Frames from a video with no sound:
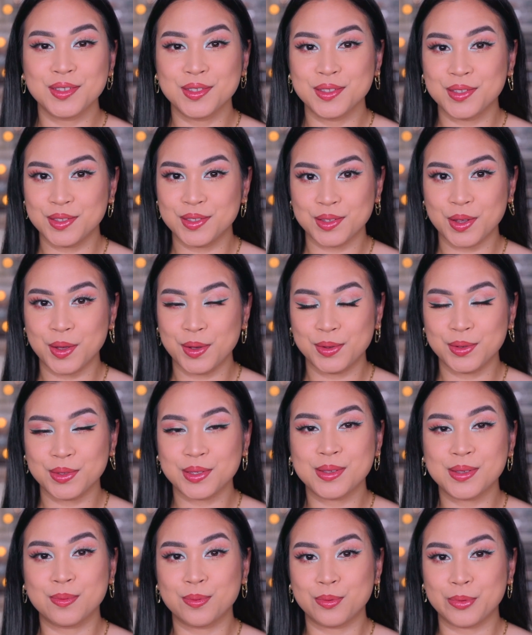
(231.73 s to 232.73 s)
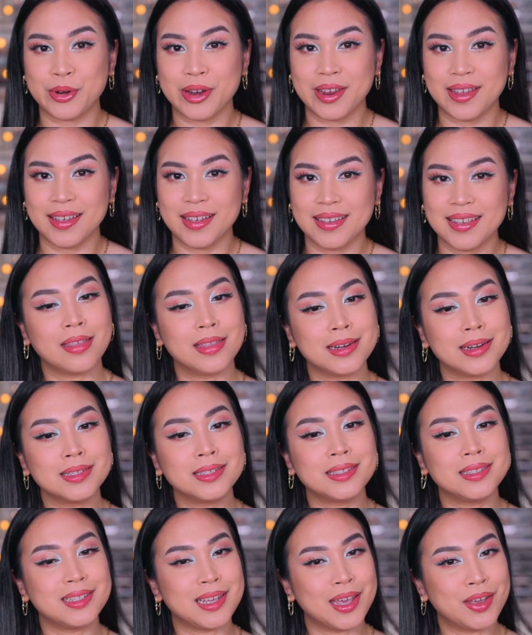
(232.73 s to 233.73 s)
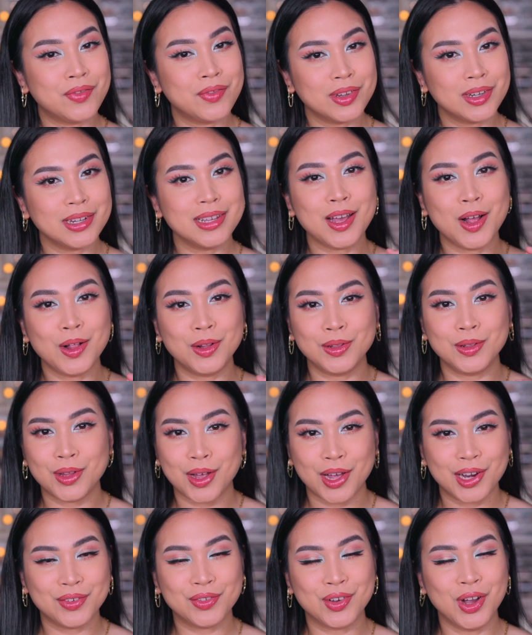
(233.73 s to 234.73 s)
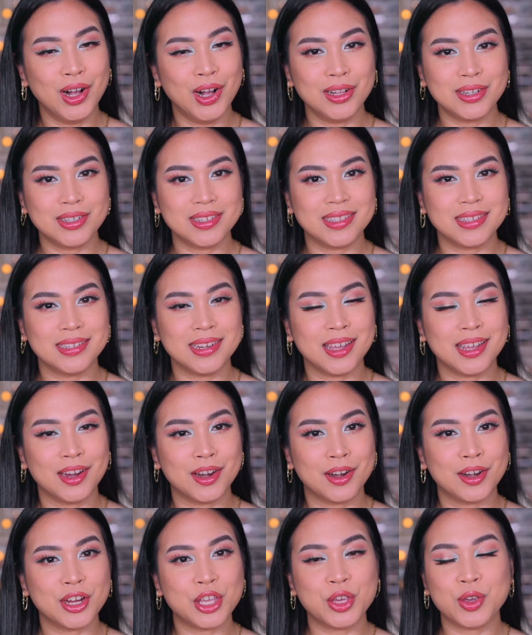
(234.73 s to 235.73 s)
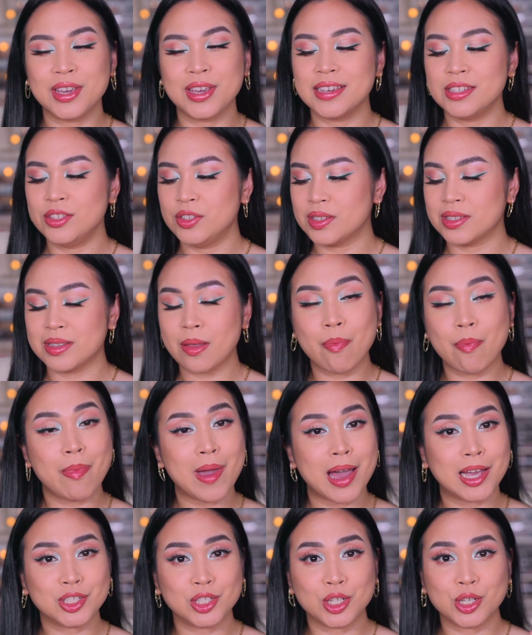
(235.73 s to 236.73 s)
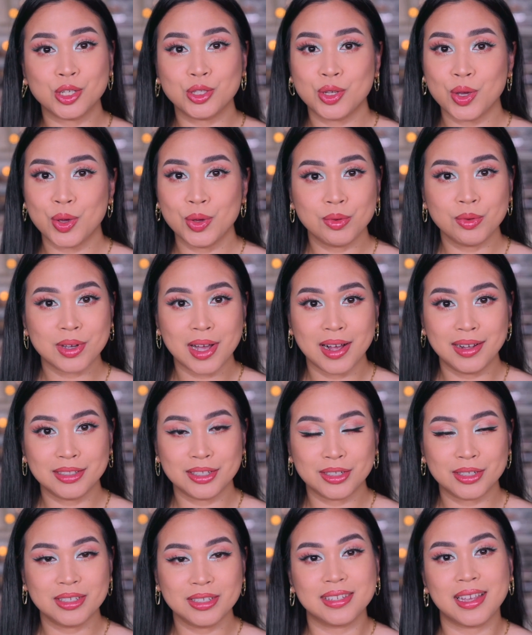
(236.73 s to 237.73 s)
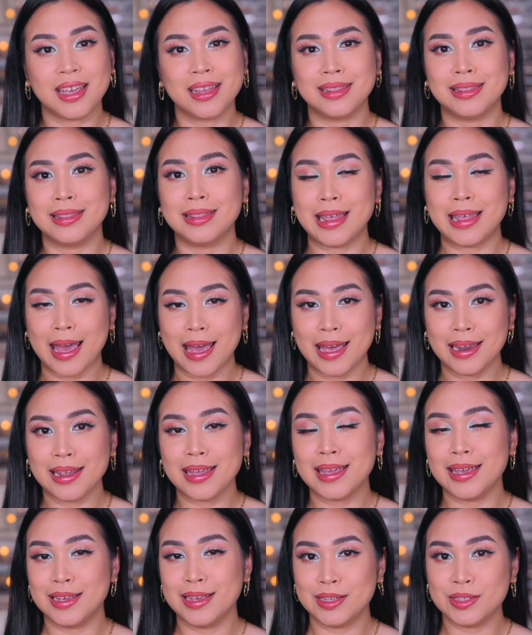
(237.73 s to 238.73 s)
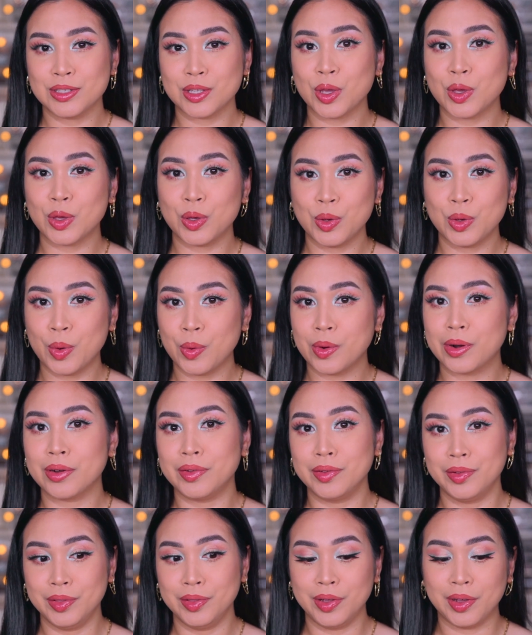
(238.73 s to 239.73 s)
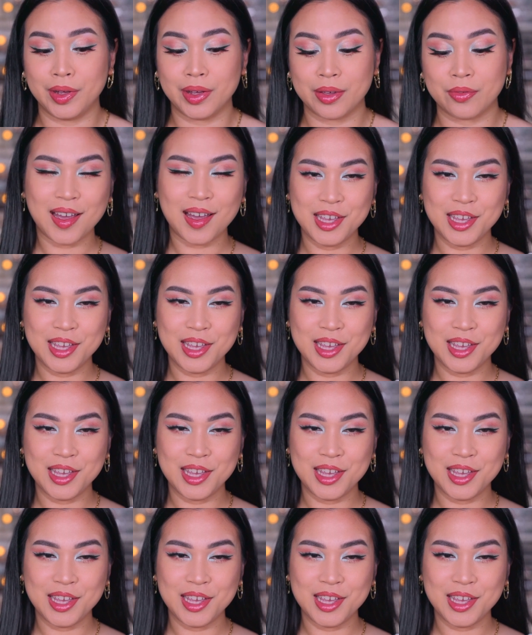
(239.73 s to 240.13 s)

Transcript: so spring. There's definitely a lot of colors in here. You can just match 2 colors and that is your look.